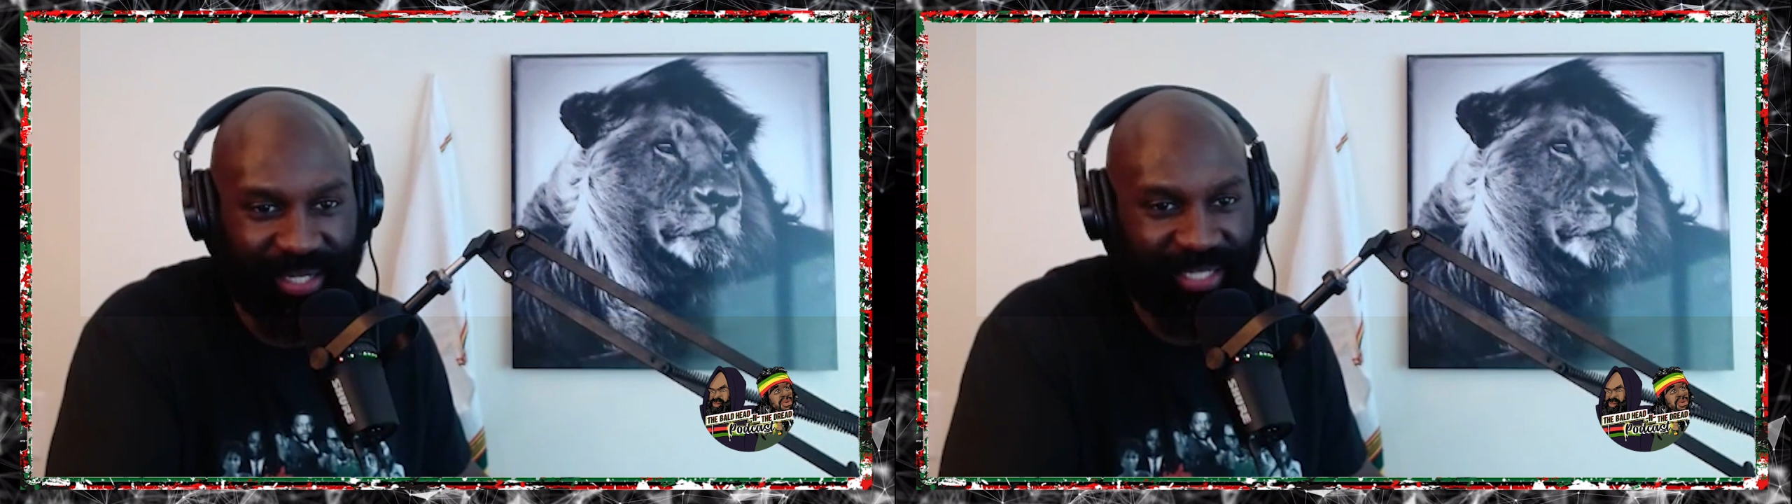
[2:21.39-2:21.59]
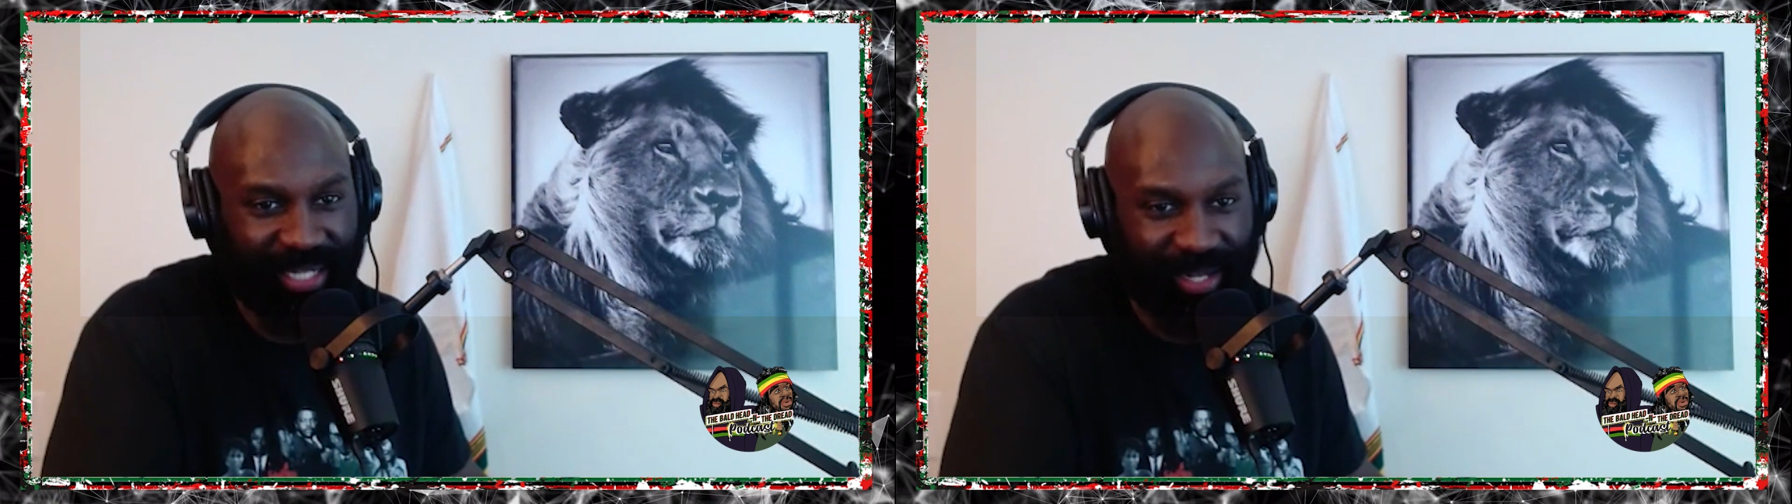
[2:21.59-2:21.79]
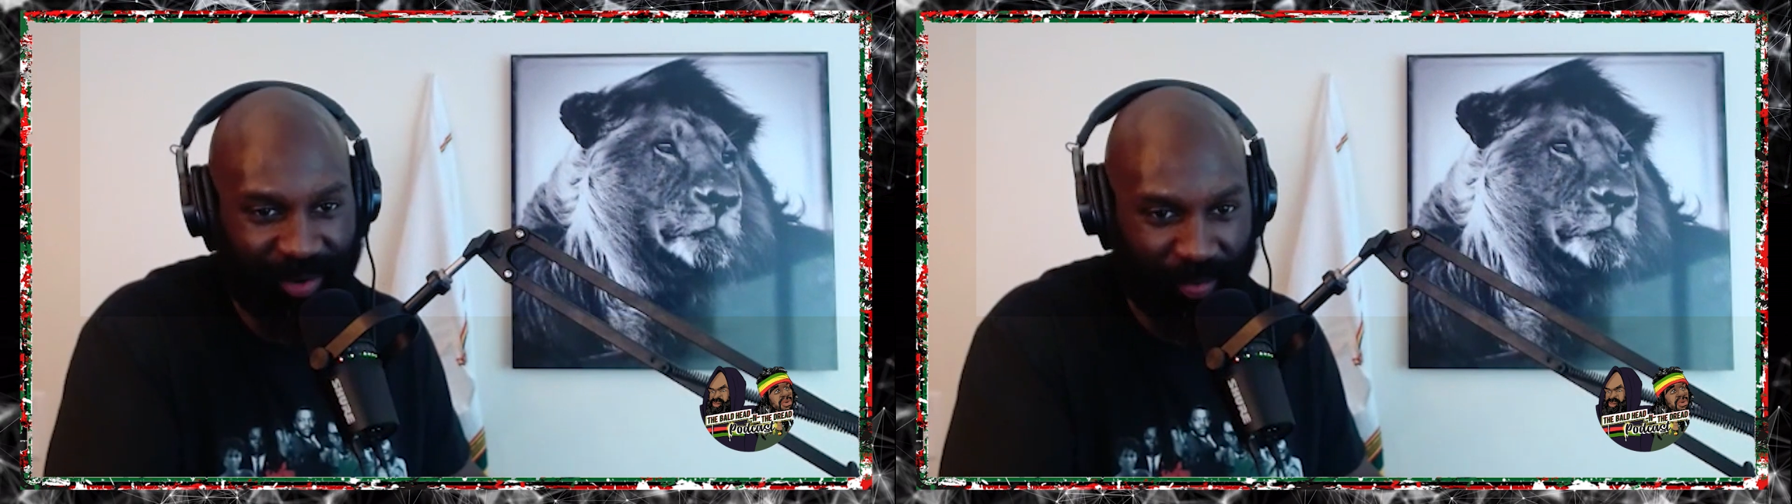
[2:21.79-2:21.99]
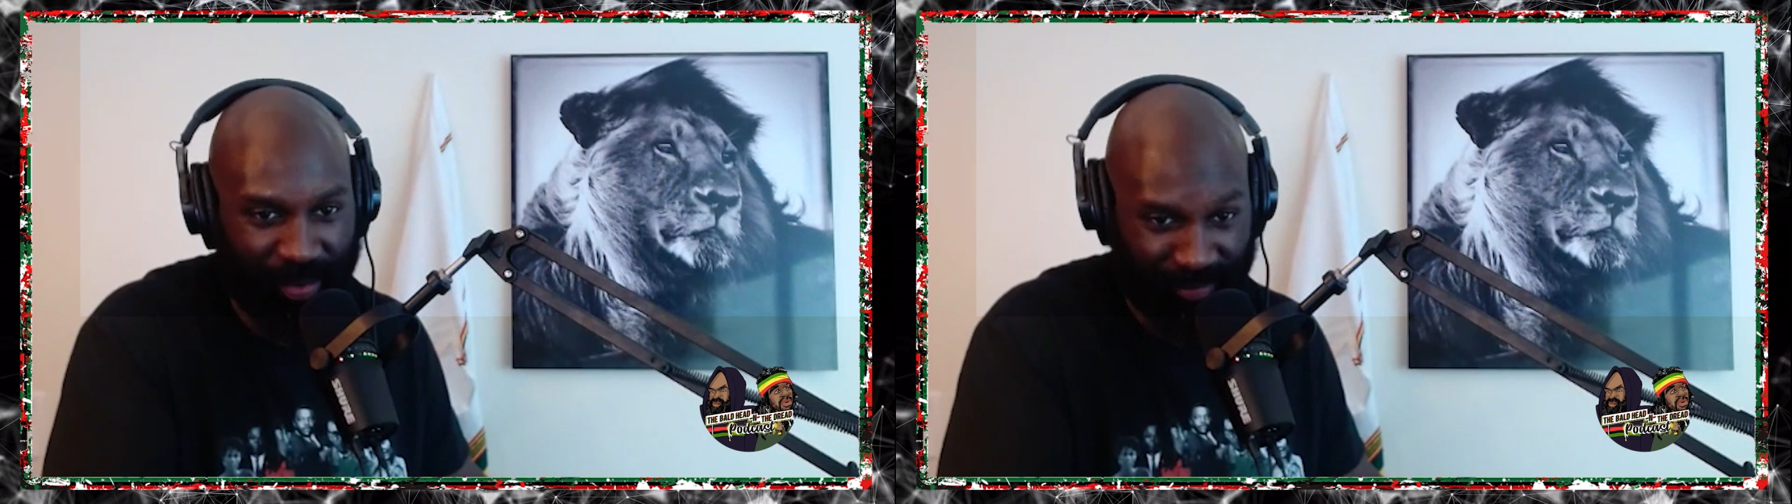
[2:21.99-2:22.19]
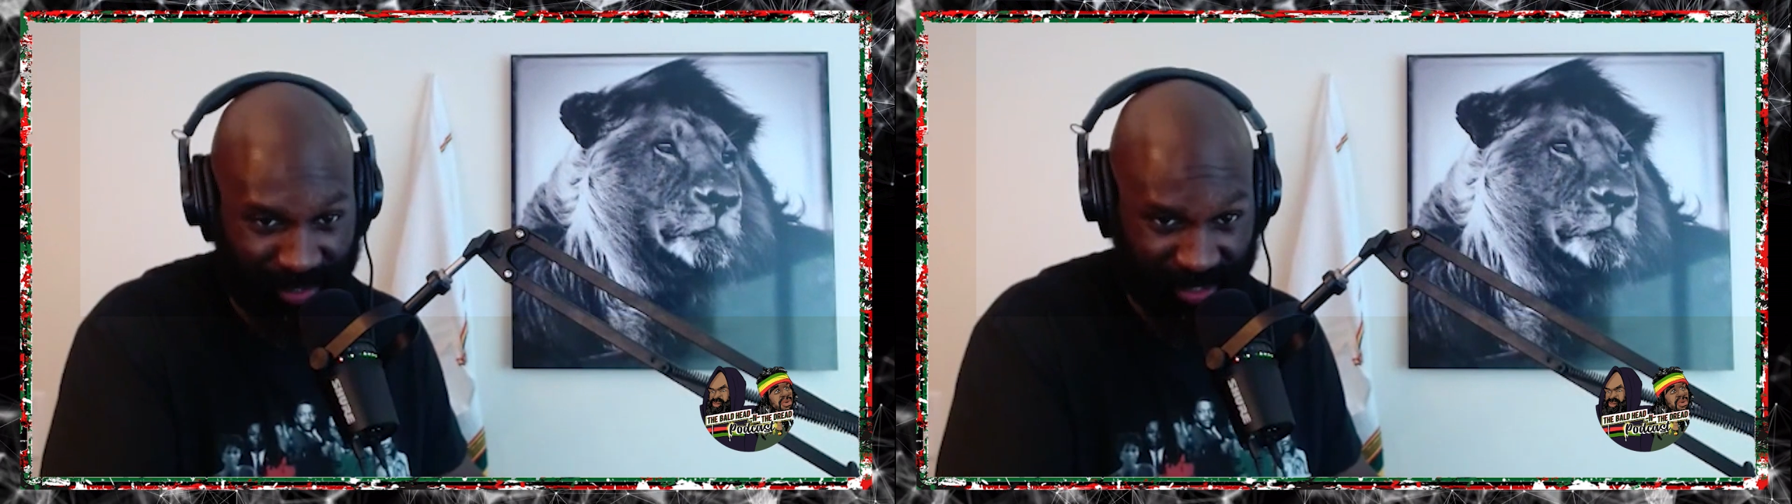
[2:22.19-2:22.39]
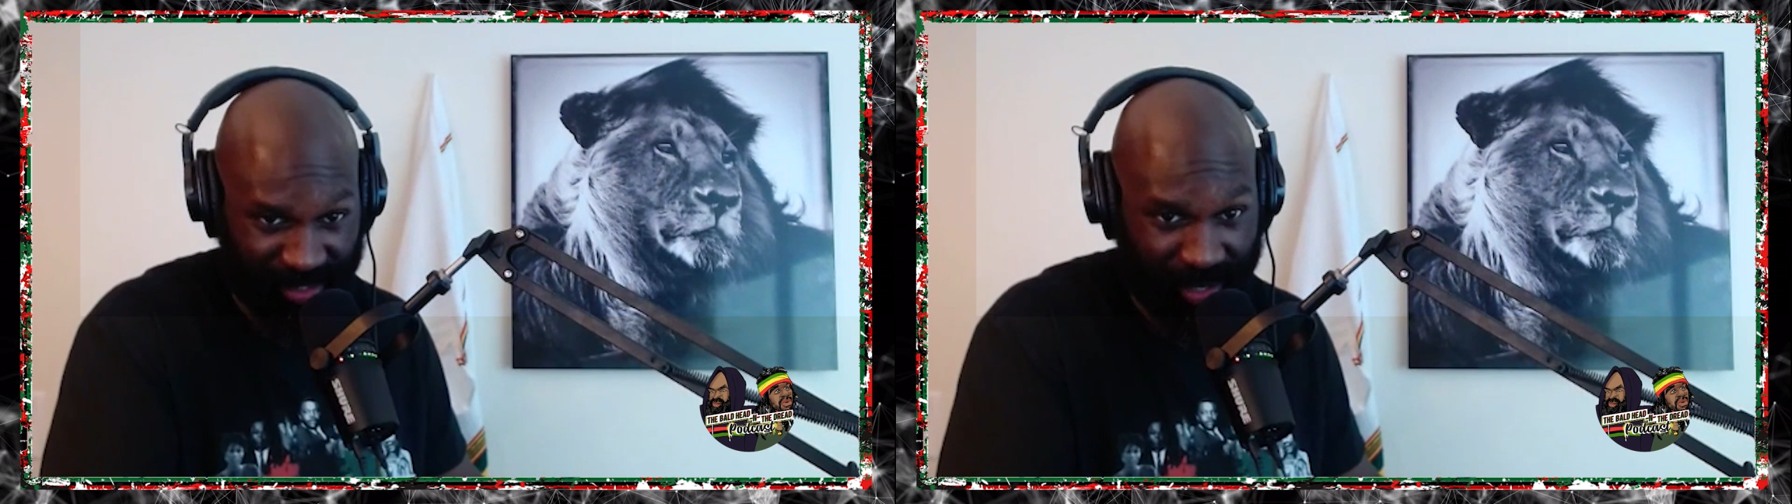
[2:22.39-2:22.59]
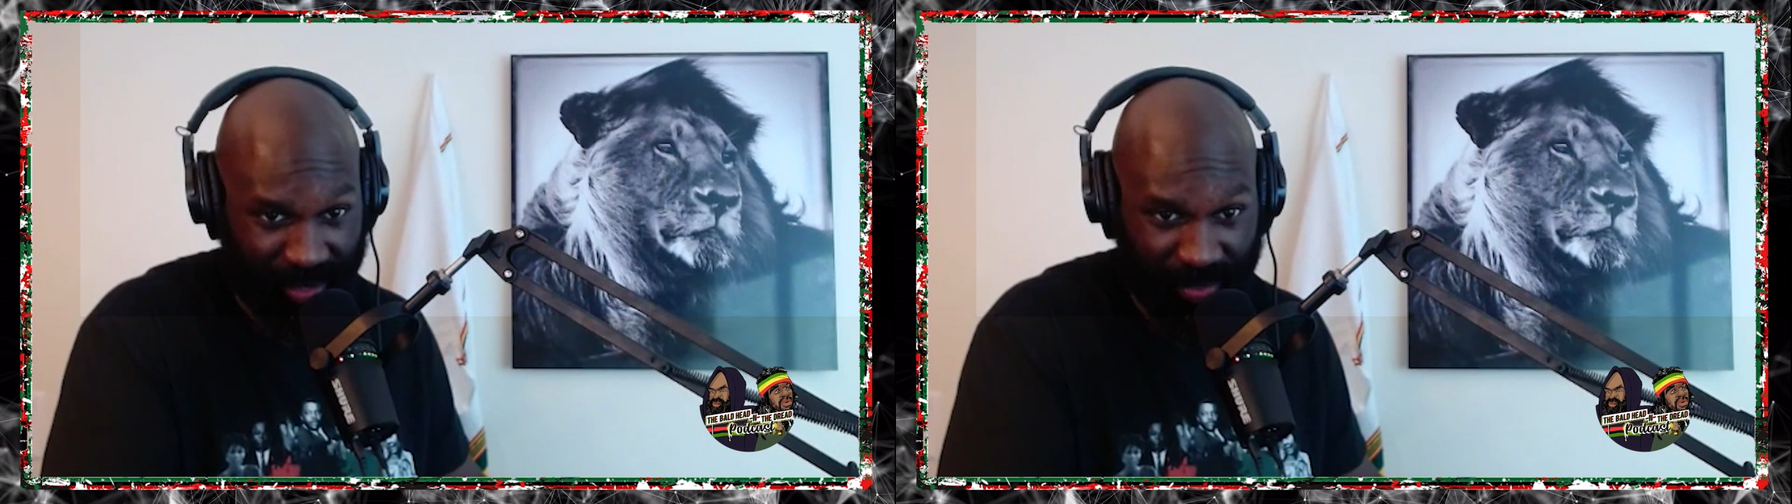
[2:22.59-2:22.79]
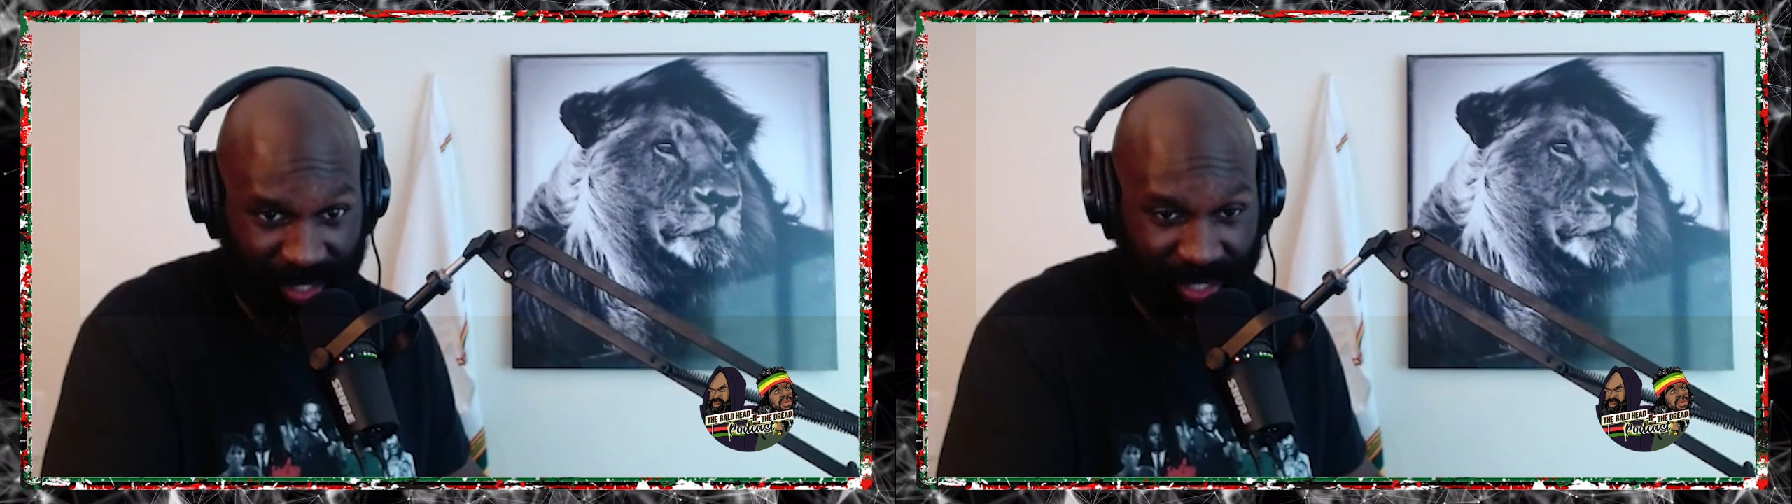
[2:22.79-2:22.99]
That's not gonna work first to start
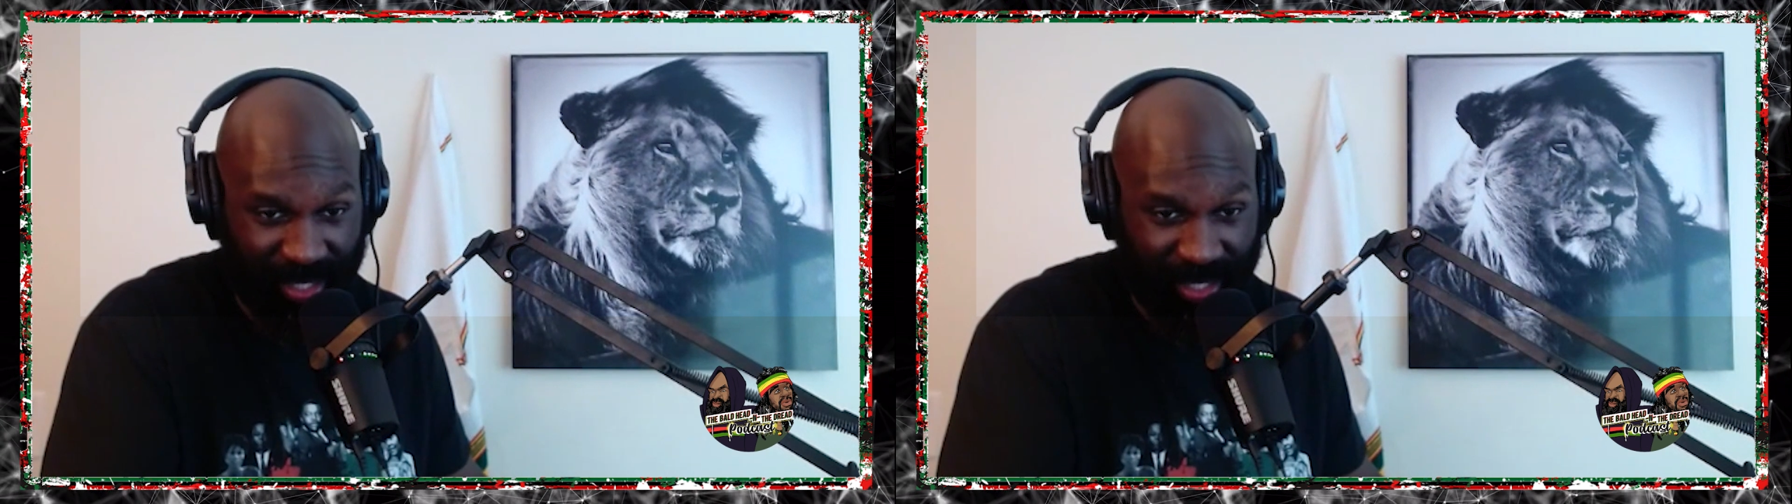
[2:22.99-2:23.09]
with.